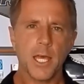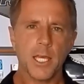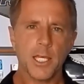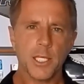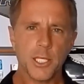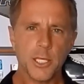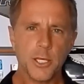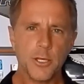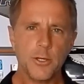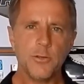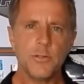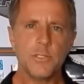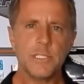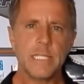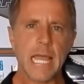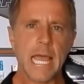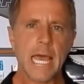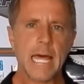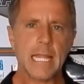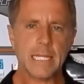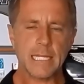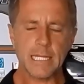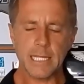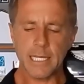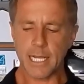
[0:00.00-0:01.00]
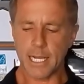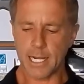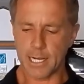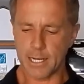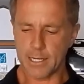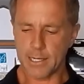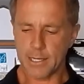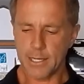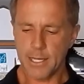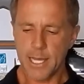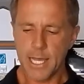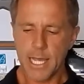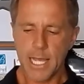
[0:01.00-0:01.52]
Use that
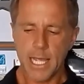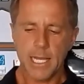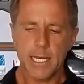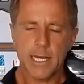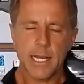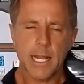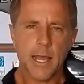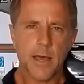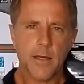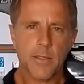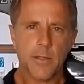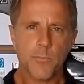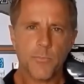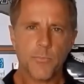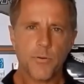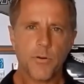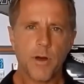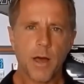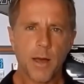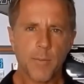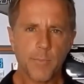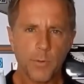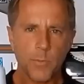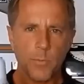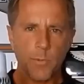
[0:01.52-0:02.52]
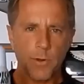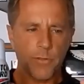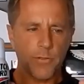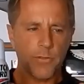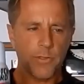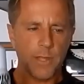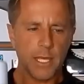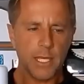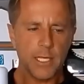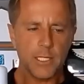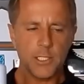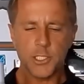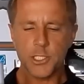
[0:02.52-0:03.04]
link. Now, the problem with
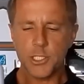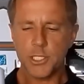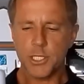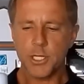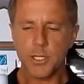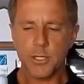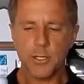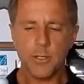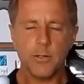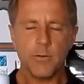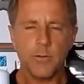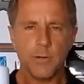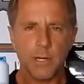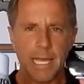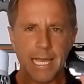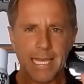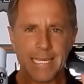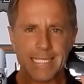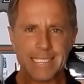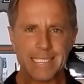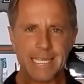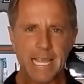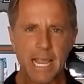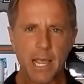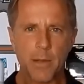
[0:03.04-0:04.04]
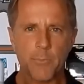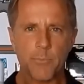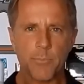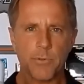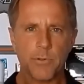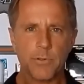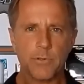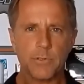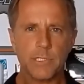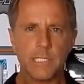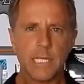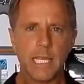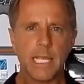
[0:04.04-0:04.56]
these two
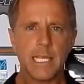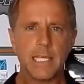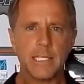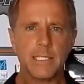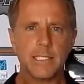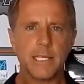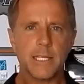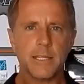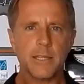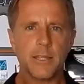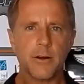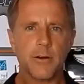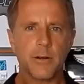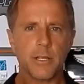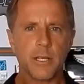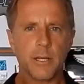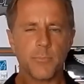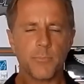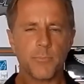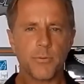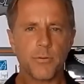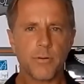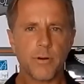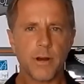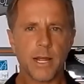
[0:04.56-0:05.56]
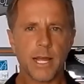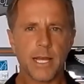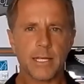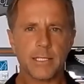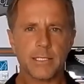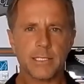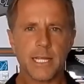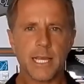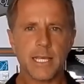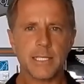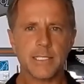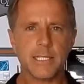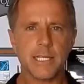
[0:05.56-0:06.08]
examples is that they're
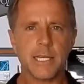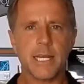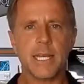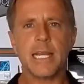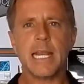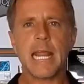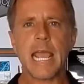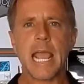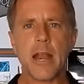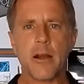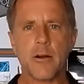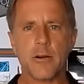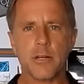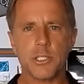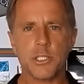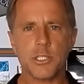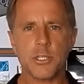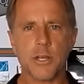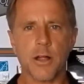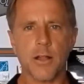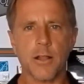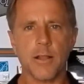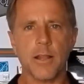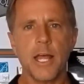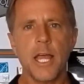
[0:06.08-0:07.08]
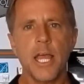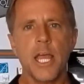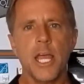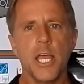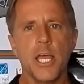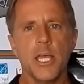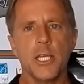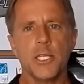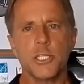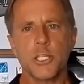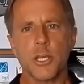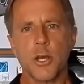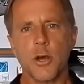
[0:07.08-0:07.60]
compressed, as in an aerosol.
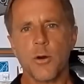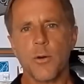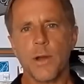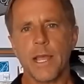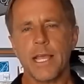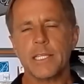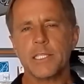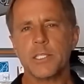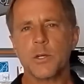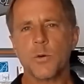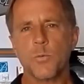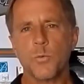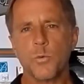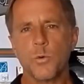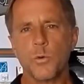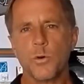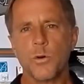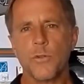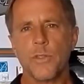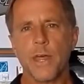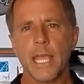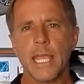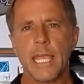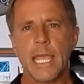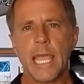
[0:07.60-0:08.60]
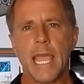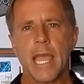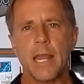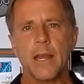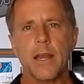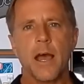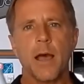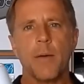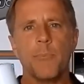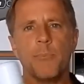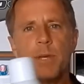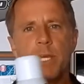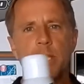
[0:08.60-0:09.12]
So as a rule, they
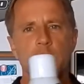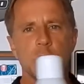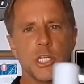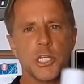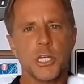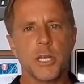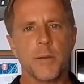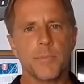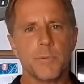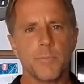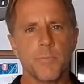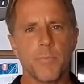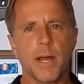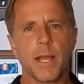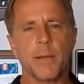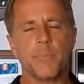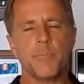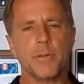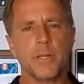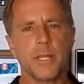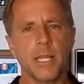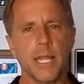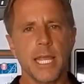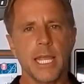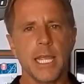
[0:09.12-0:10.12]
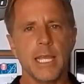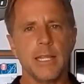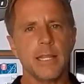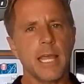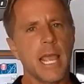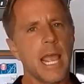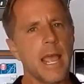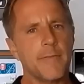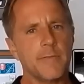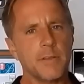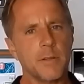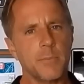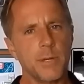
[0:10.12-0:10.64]
cannot be shipped by plane. They
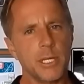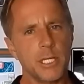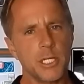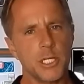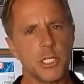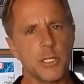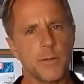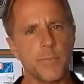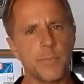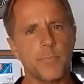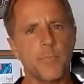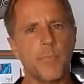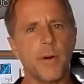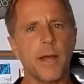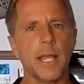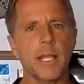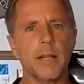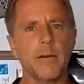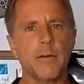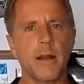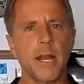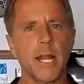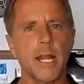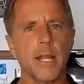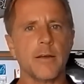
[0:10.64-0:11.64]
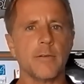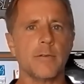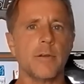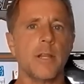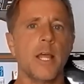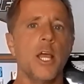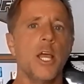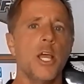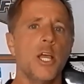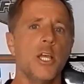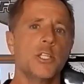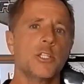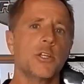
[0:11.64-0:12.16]
have to be shipped by ground.
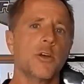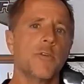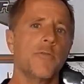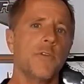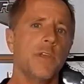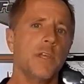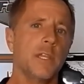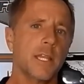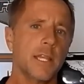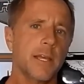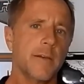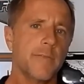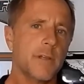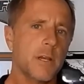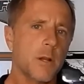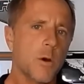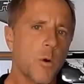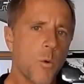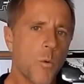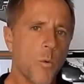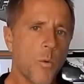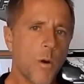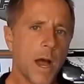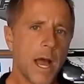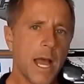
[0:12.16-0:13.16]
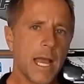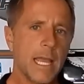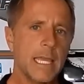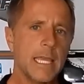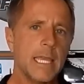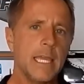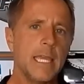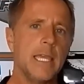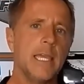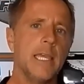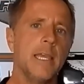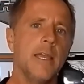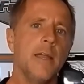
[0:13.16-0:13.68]
So if you live in
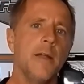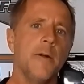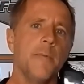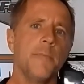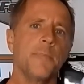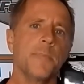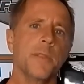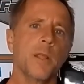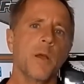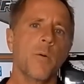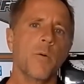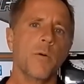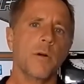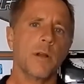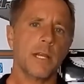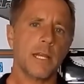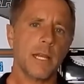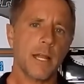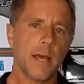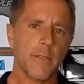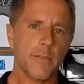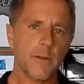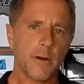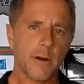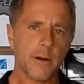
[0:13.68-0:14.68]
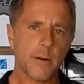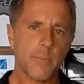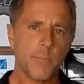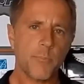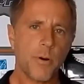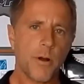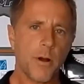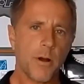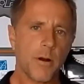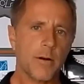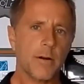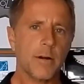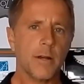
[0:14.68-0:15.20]
Hawaii or another
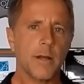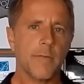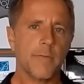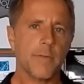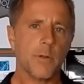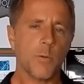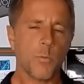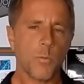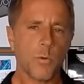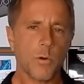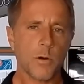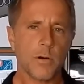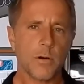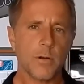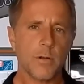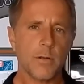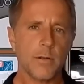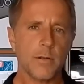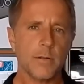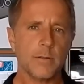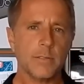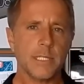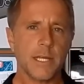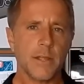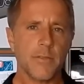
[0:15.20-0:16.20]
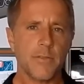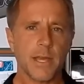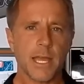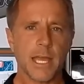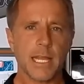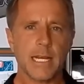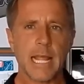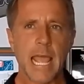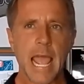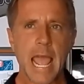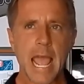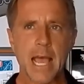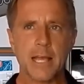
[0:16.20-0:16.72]
part of the world
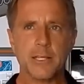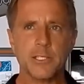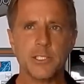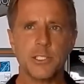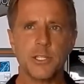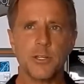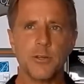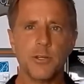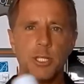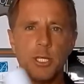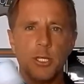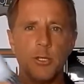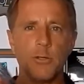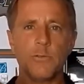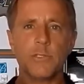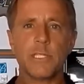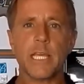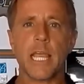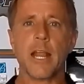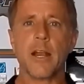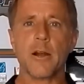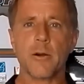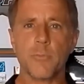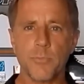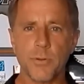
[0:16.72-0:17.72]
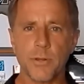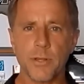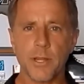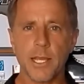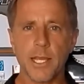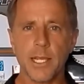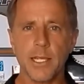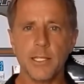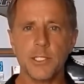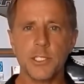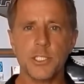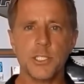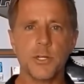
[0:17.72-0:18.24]
that has to use
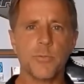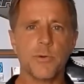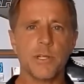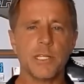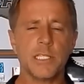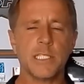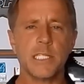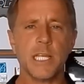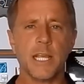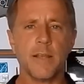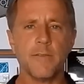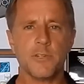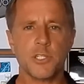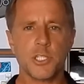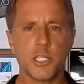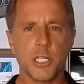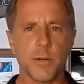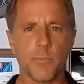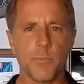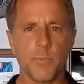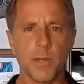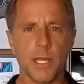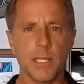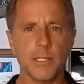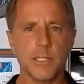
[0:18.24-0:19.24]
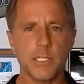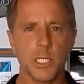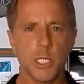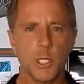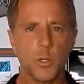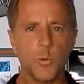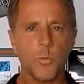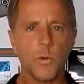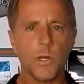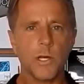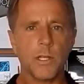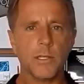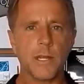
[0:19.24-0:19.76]
airplanes to receive shipments, you
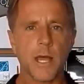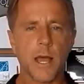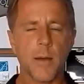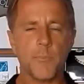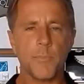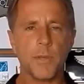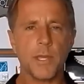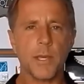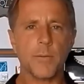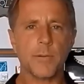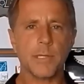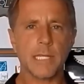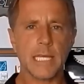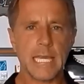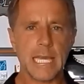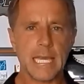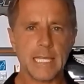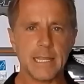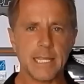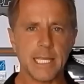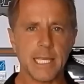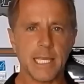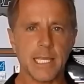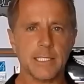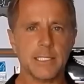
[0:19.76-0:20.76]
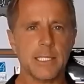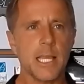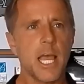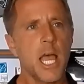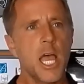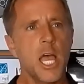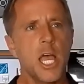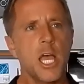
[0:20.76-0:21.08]
will not be able to get these.